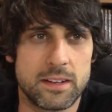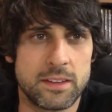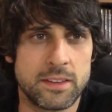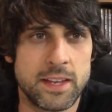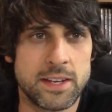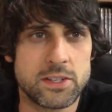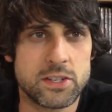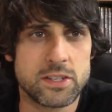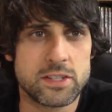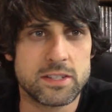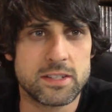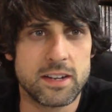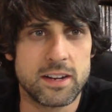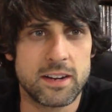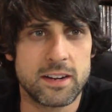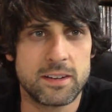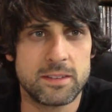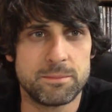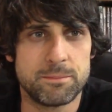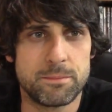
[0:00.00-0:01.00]
they just
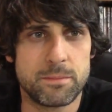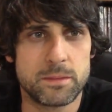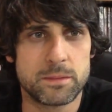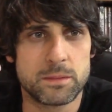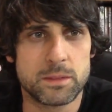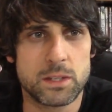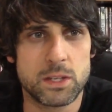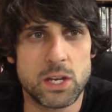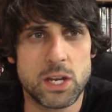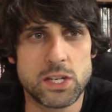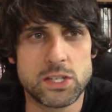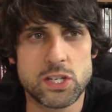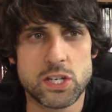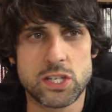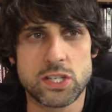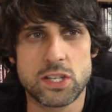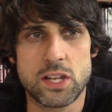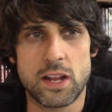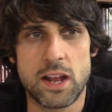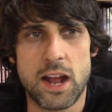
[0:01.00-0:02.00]
are it's
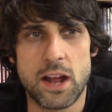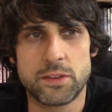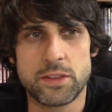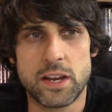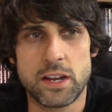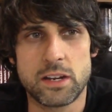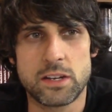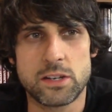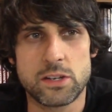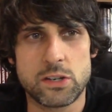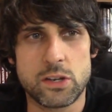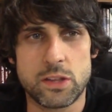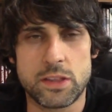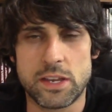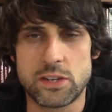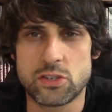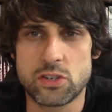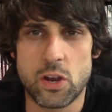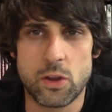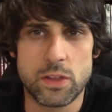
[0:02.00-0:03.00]
just how they're
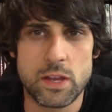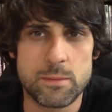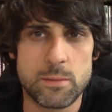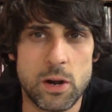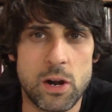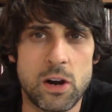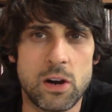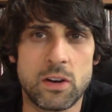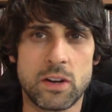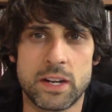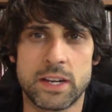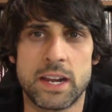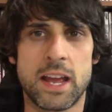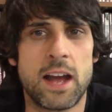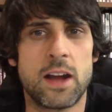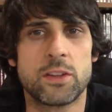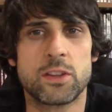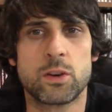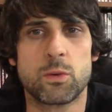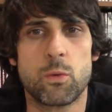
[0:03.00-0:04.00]
they show them all and
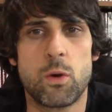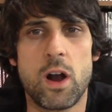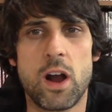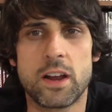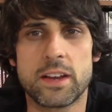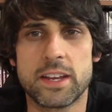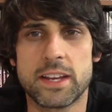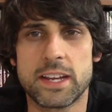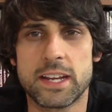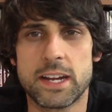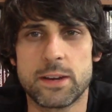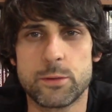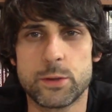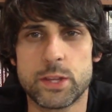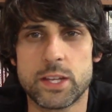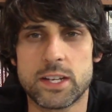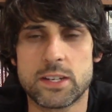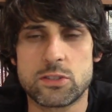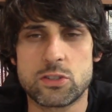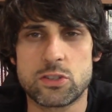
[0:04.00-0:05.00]
how they're walking and
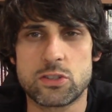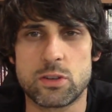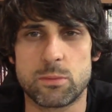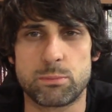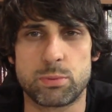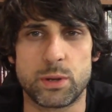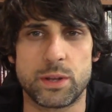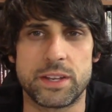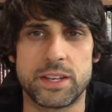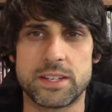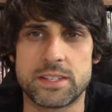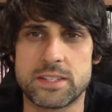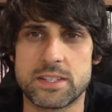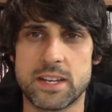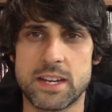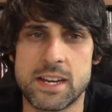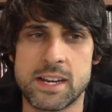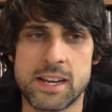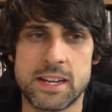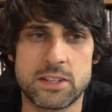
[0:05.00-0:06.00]
everything. It's just a brilliant
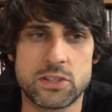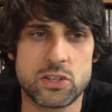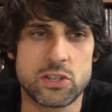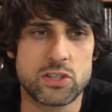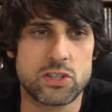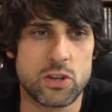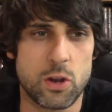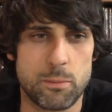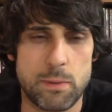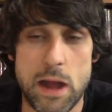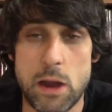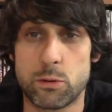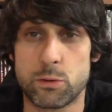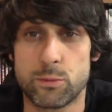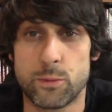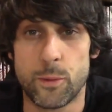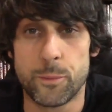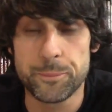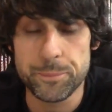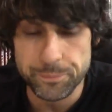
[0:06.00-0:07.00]
scene. It's just so
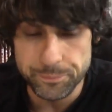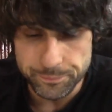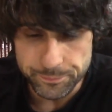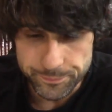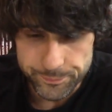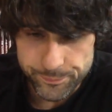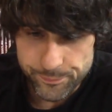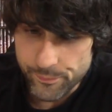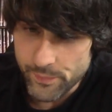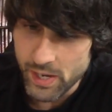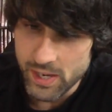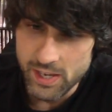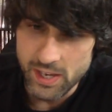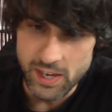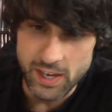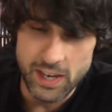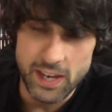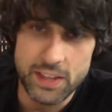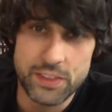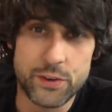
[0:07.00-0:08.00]
powerful.
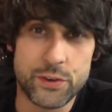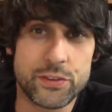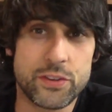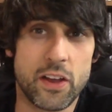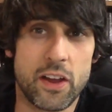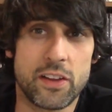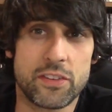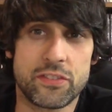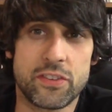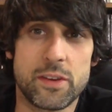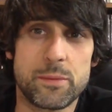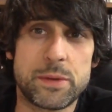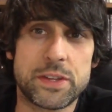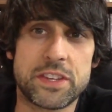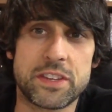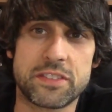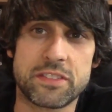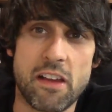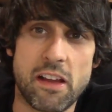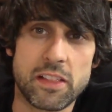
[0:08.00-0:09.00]
There's a scene
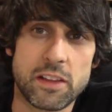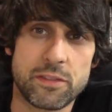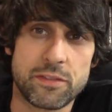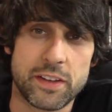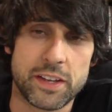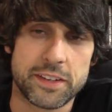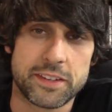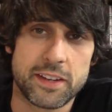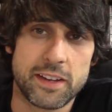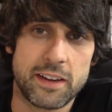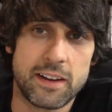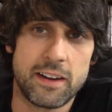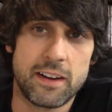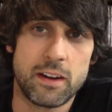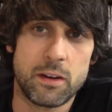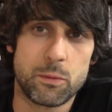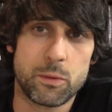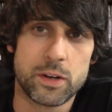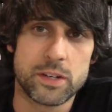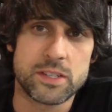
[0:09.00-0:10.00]
with this elephant
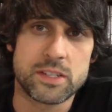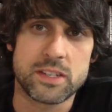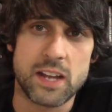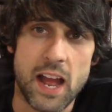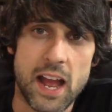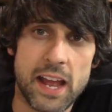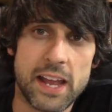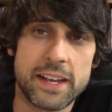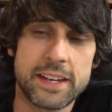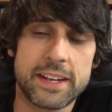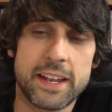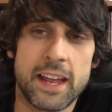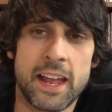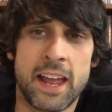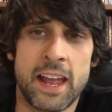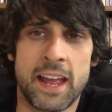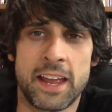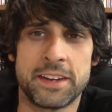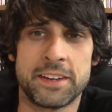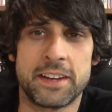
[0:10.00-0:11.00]
uh, where it's dying,
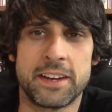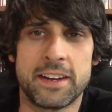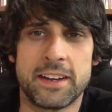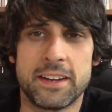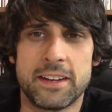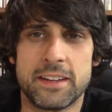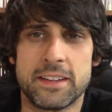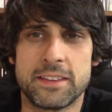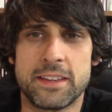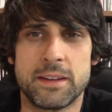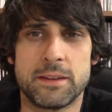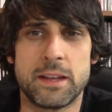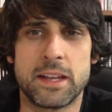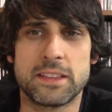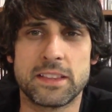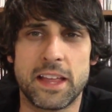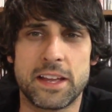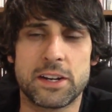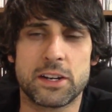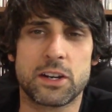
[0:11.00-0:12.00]
and uh,
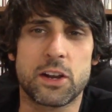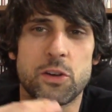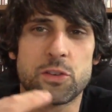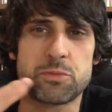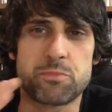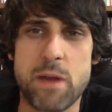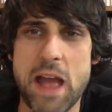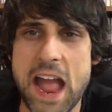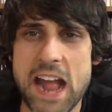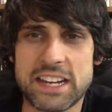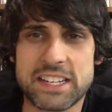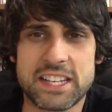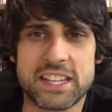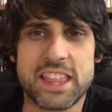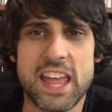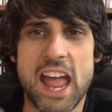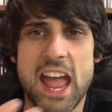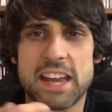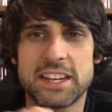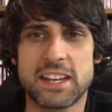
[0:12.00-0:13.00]
it later goes back to
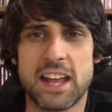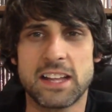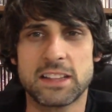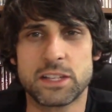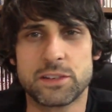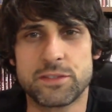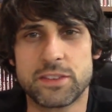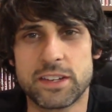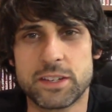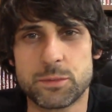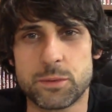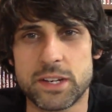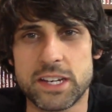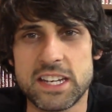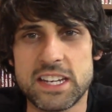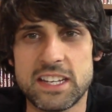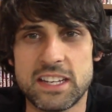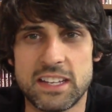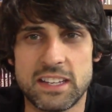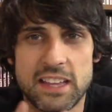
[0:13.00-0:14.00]
that elephant when
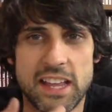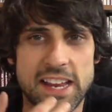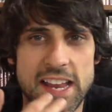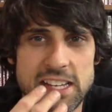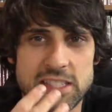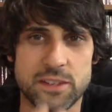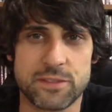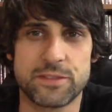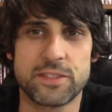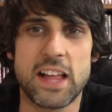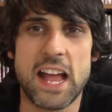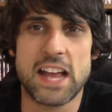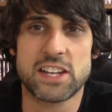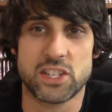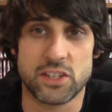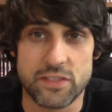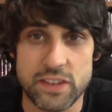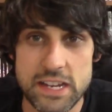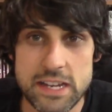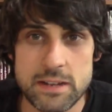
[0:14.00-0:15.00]
he, he like has a
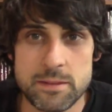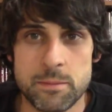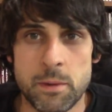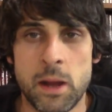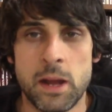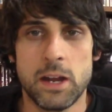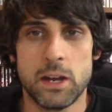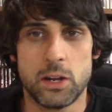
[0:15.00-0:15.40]
flash of him